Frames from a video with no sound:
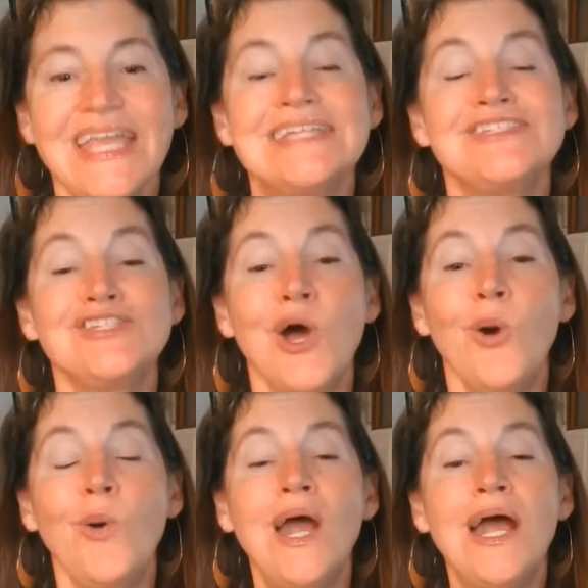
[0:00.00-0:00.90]

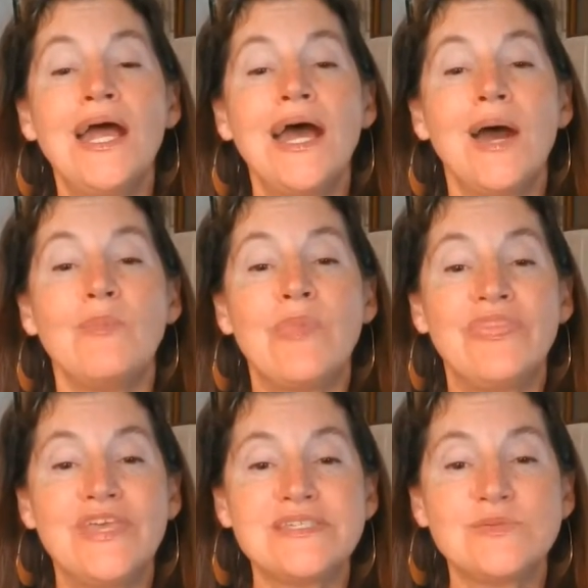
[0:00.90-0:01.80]
So
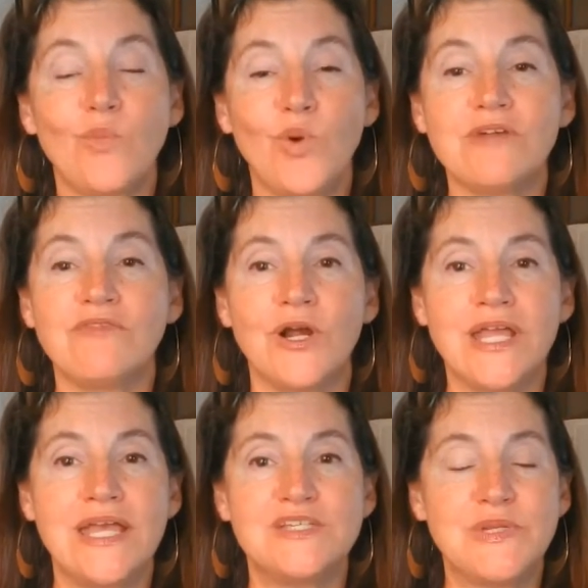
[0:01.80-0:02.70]
this work of
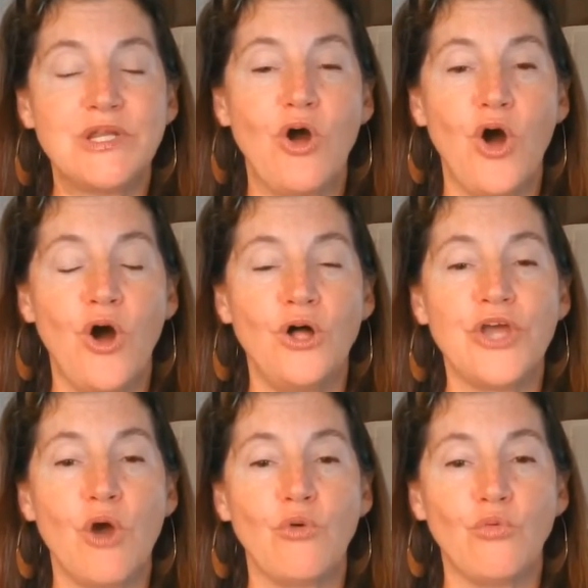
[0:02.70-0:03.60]
art has been called
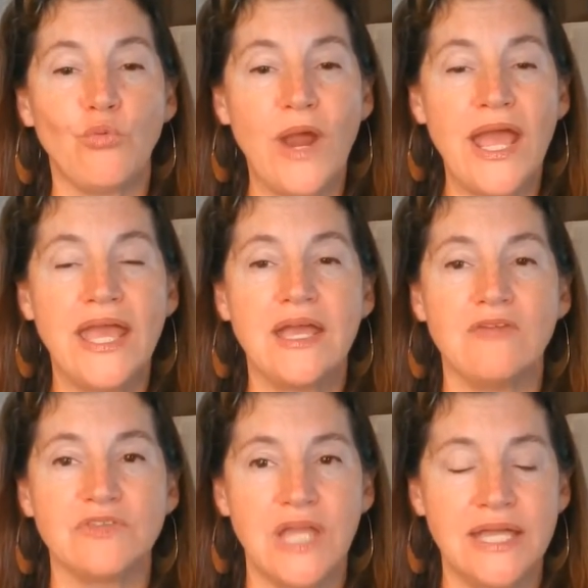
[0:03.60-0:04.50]
a ray
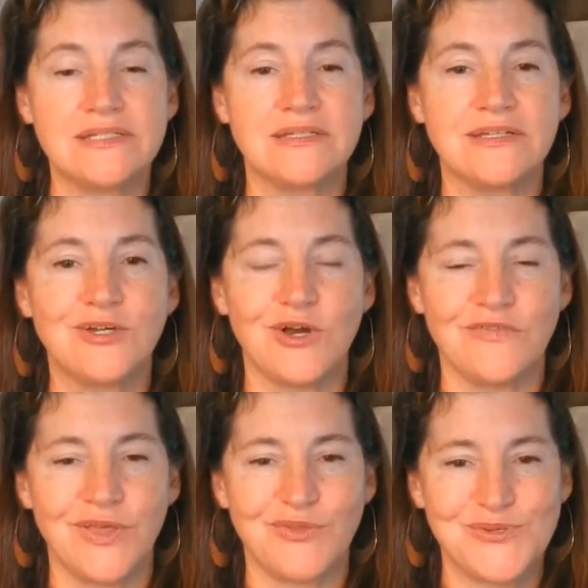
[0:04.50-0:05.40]
of light
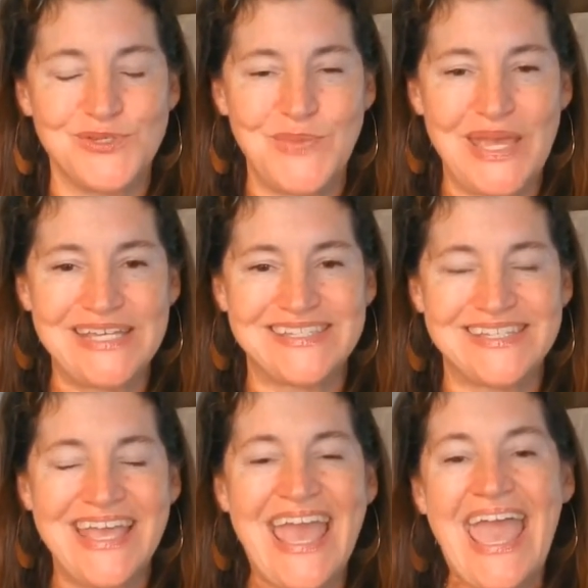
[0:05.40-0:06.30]
curving through
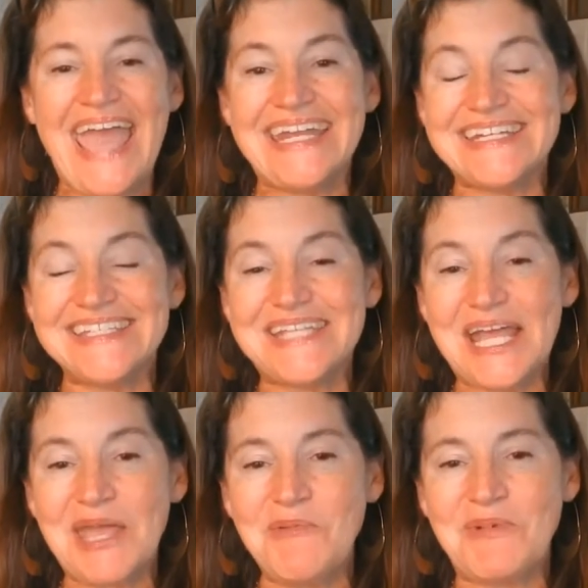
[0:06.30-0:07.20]
space. And in a
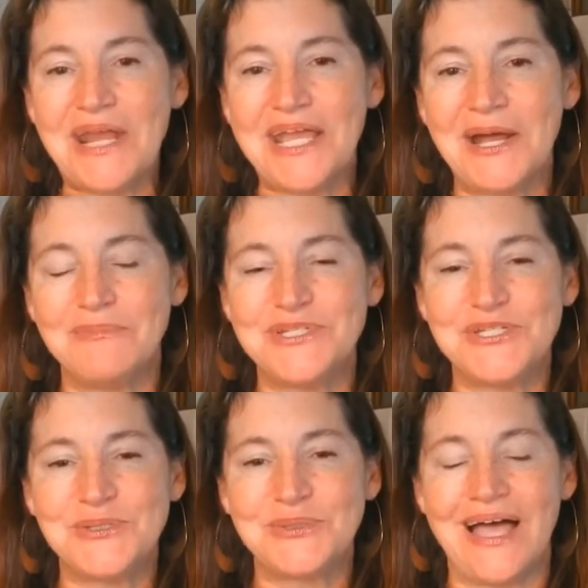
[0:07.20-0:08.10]
second, when I come
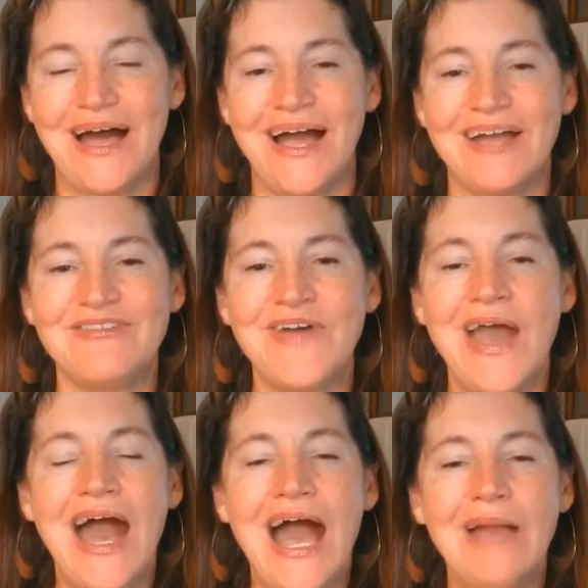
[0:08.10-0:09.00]
to you live,
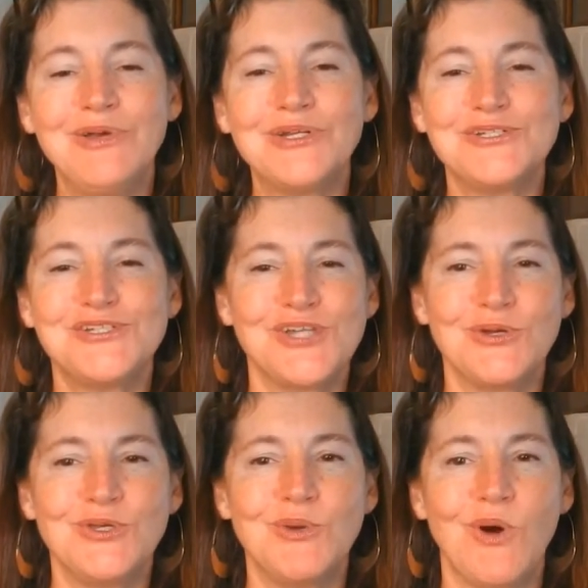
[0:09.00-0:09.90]
I'm going to show
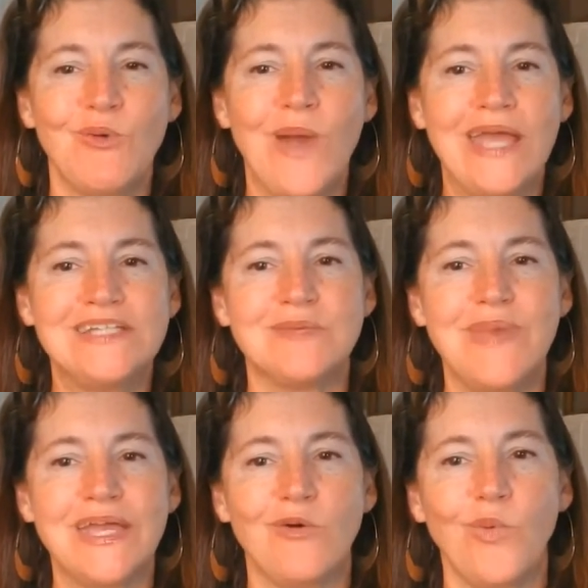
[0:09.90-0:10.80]
you a way to
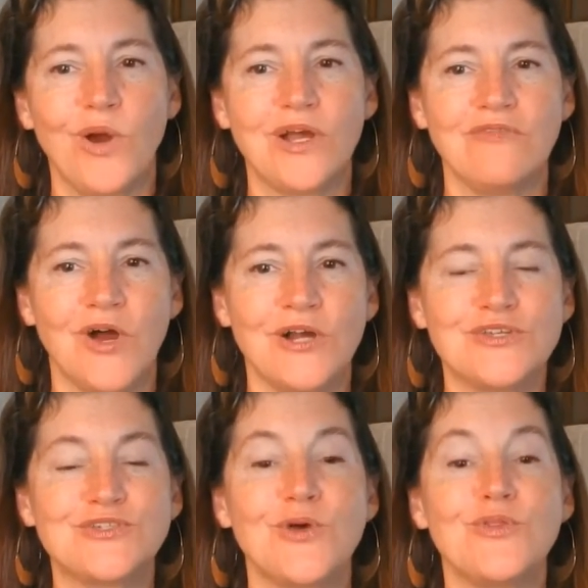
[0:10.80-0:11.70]
make a work of art
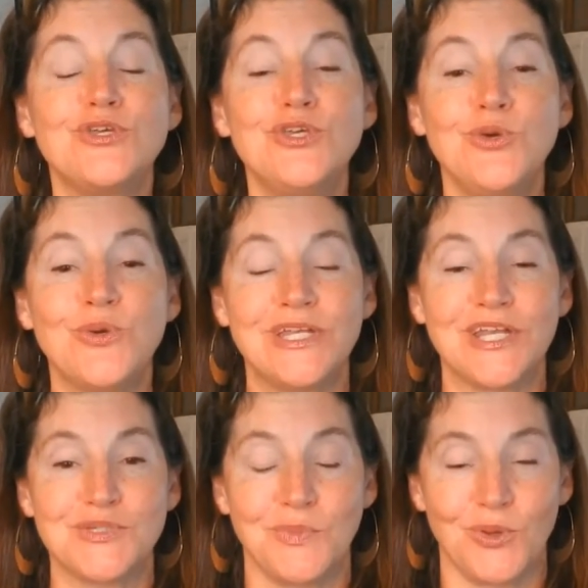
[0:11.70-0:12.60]
so that you can
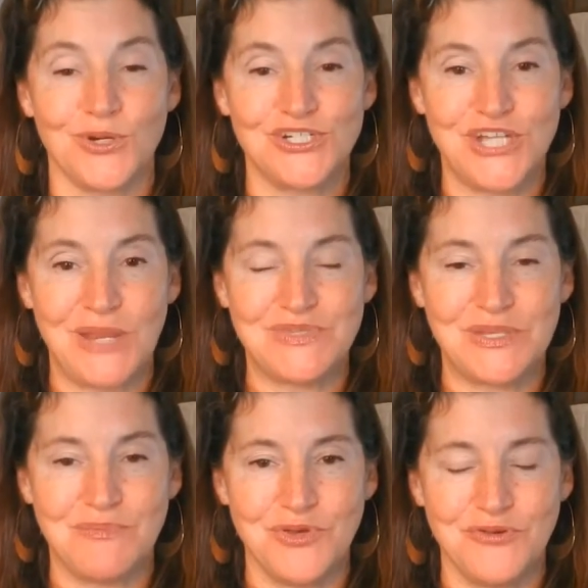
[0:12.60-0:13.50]
explore shapes
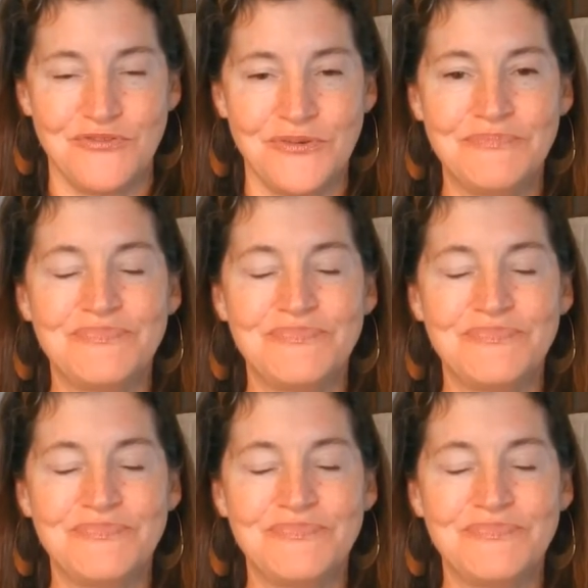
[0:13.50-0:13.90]
that move.